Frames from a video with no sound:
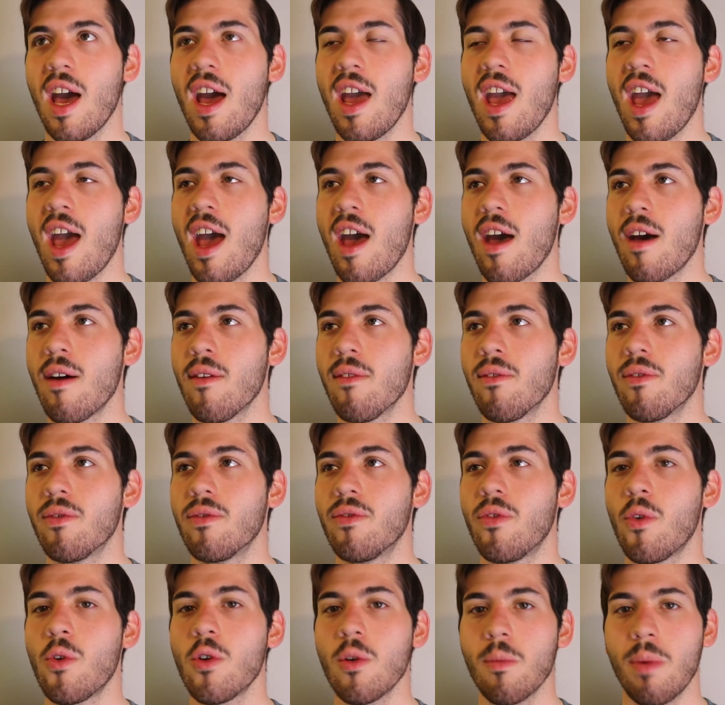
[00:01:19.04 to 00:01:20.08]
I have
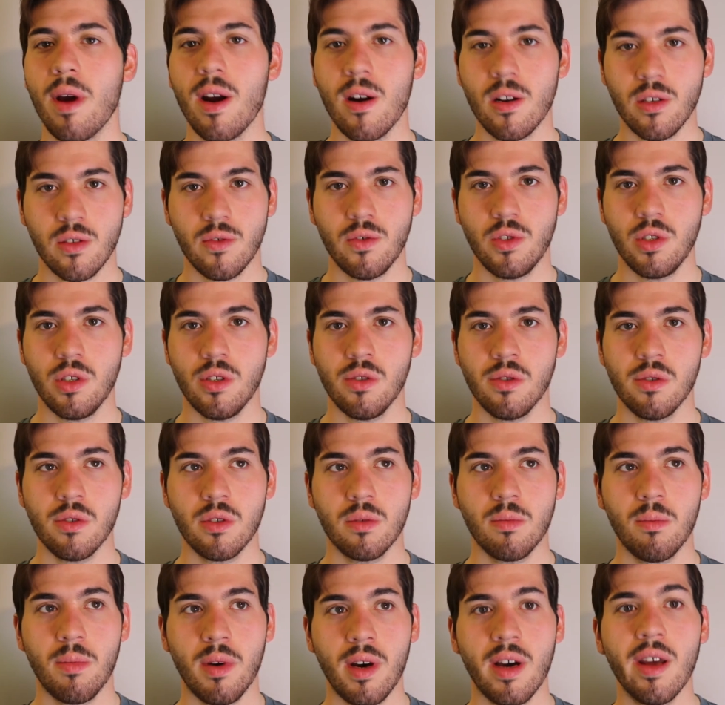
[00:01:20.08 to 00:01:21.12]
4 pairs of shoes,
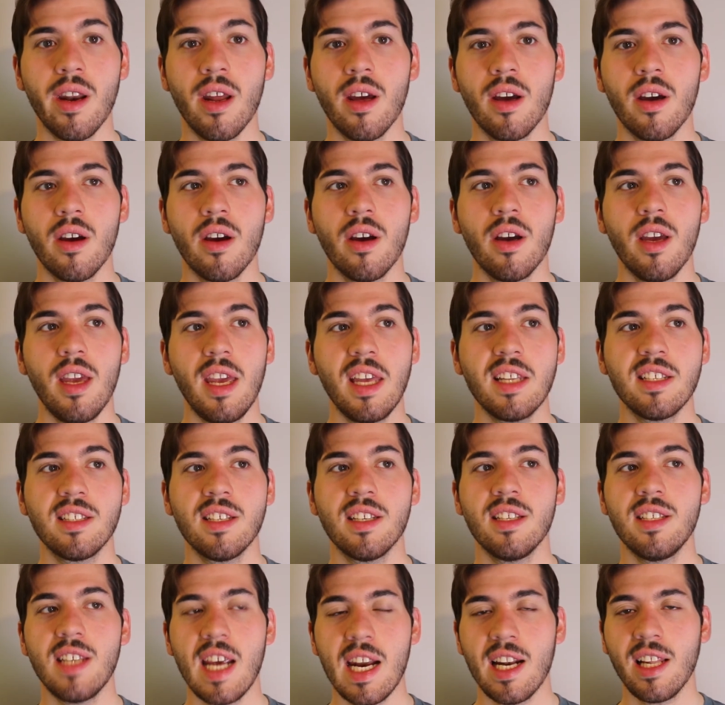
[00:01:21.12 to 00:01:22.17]
but
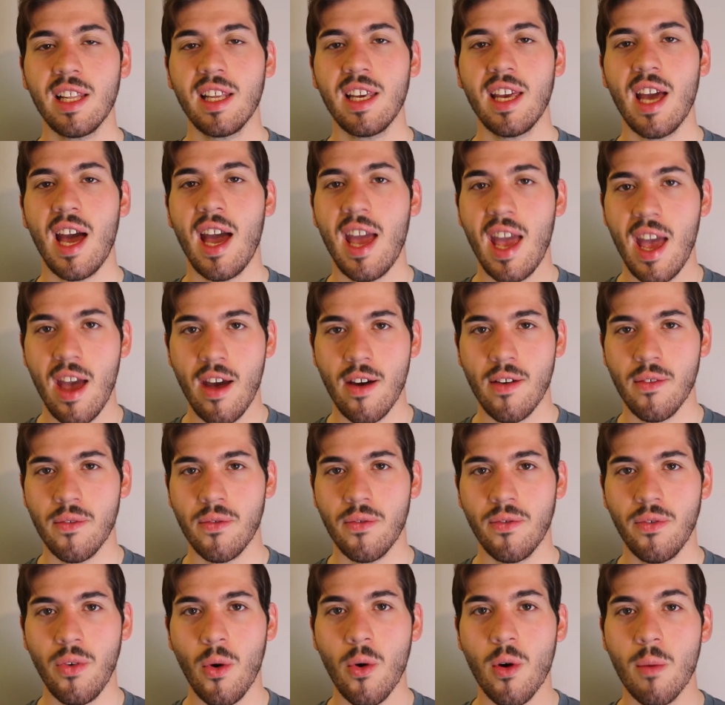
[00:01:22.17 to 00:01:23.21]
incidentally, I
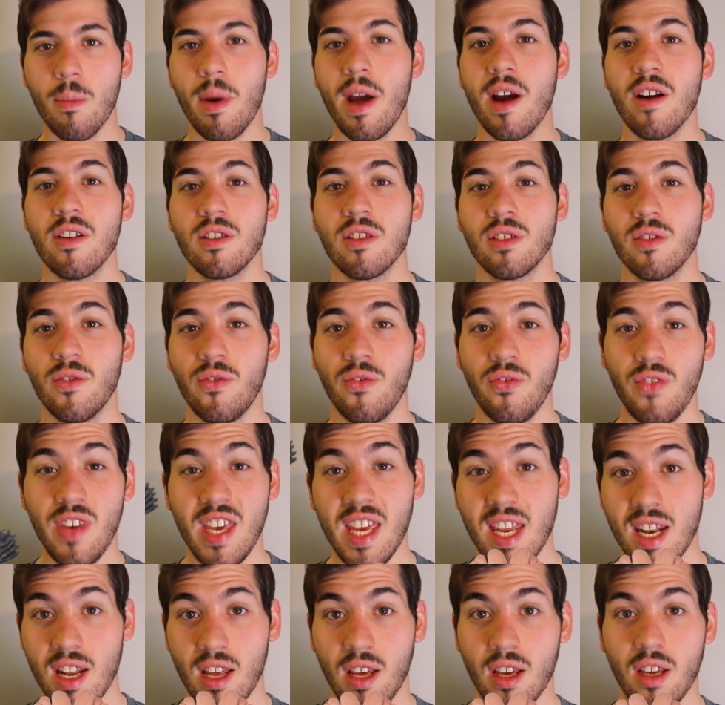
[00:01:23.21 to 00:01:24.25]
have 4 pairs of
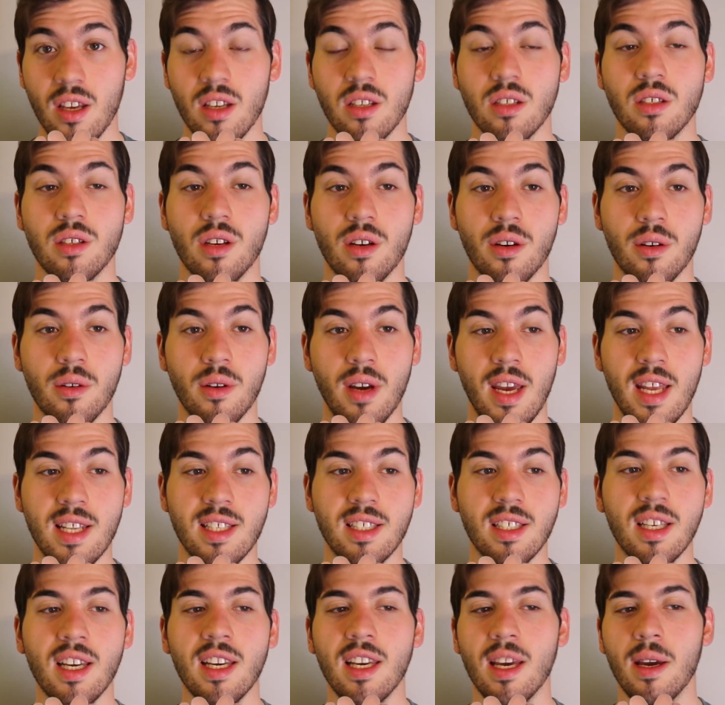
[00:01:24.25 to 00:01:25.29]
feet, so it's
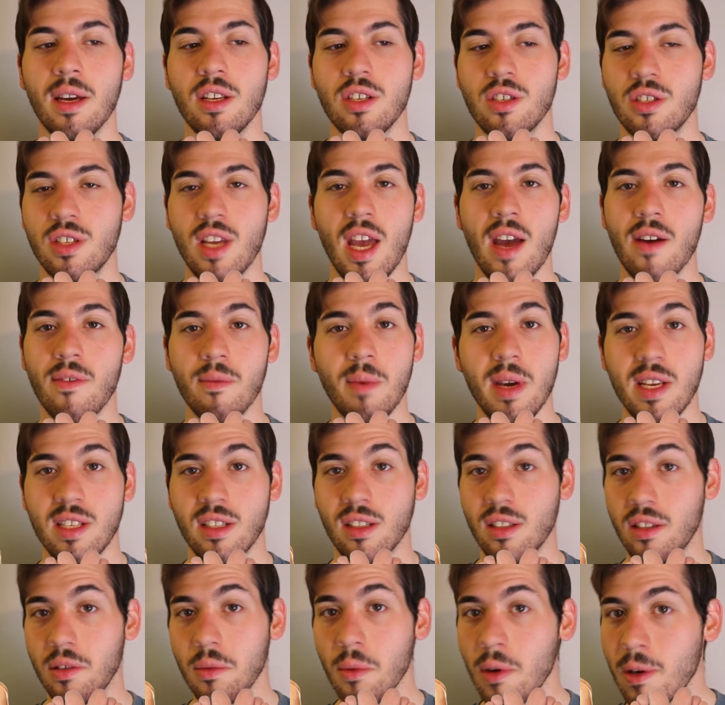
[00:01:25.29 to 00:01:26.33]
like I just have
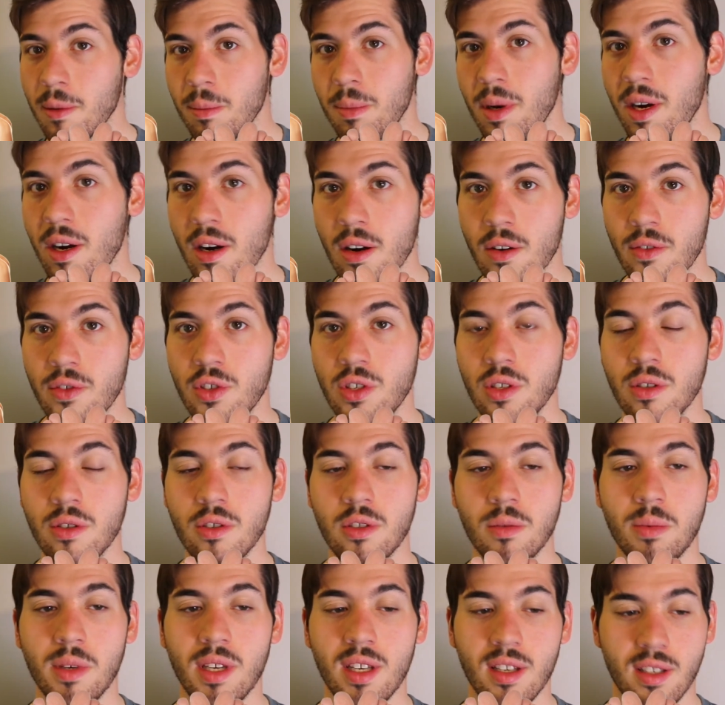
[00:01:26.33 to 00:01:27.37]
basically 1 pair of
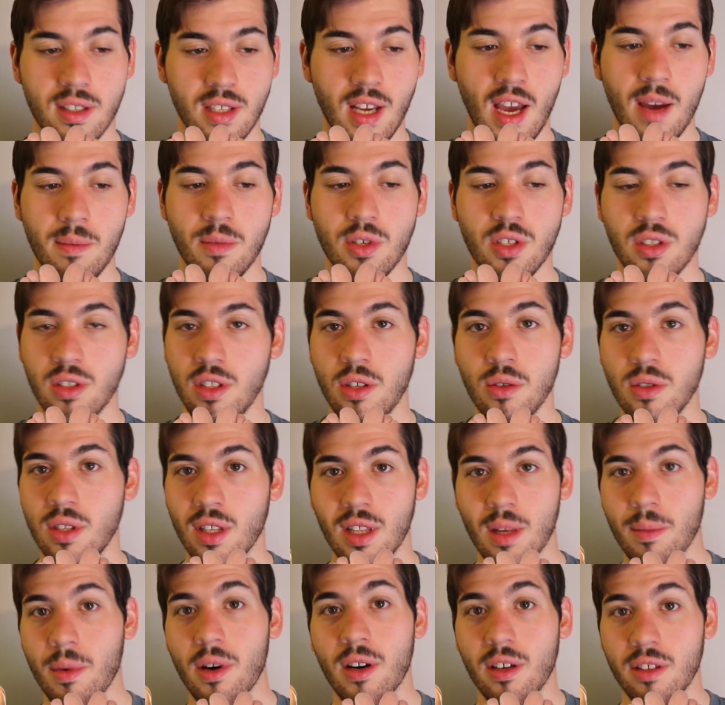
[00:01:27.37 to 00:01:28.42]
shoes because I'm just using
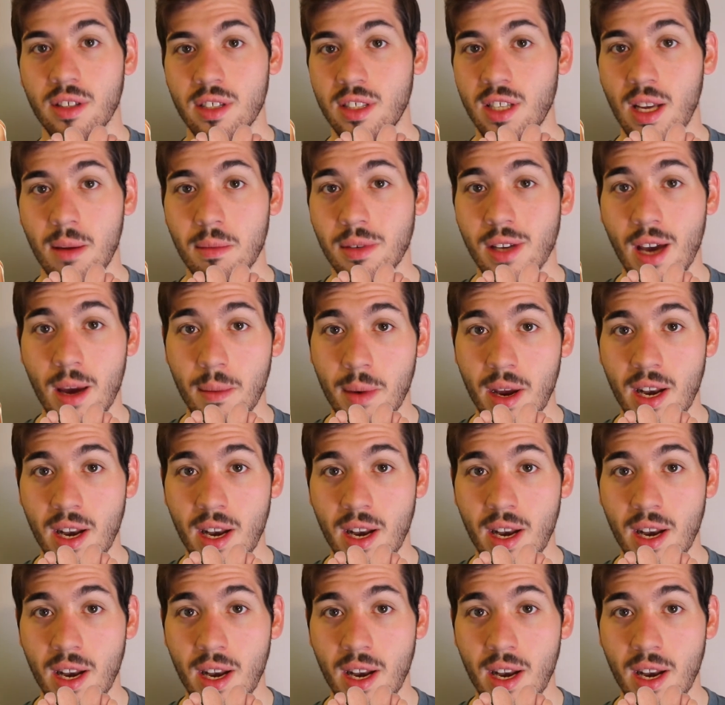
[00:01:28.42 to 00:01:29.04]
them all at the same time